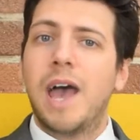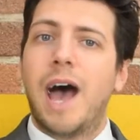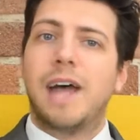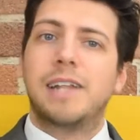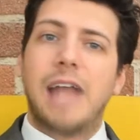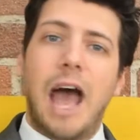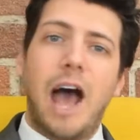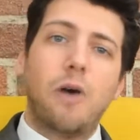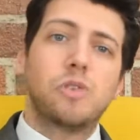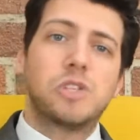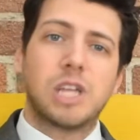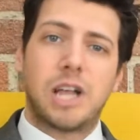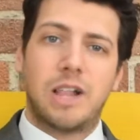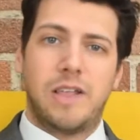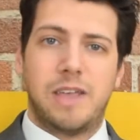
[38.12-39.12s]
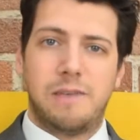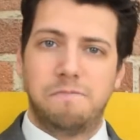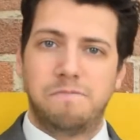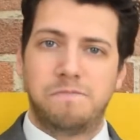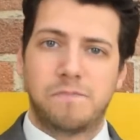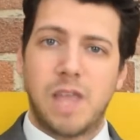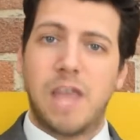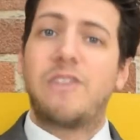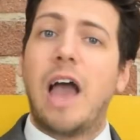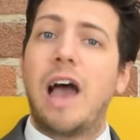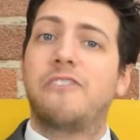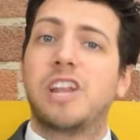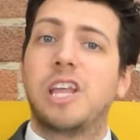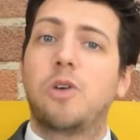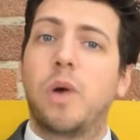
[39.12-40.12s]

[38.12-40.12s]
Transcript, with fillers: and how to claim. If you have any